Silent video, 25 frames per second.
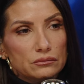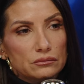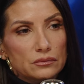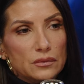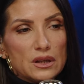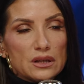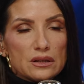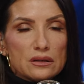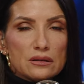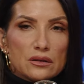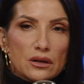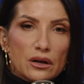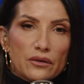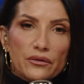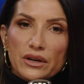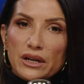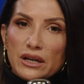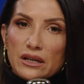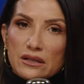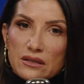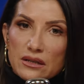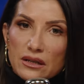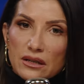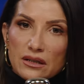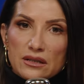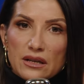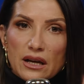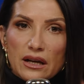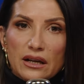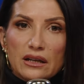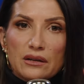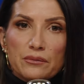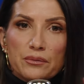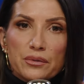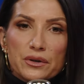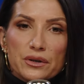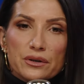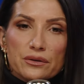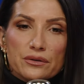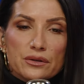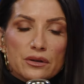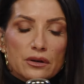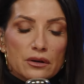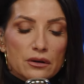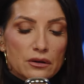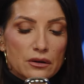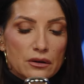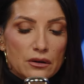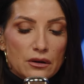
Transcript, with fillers: is serving as an executive producer,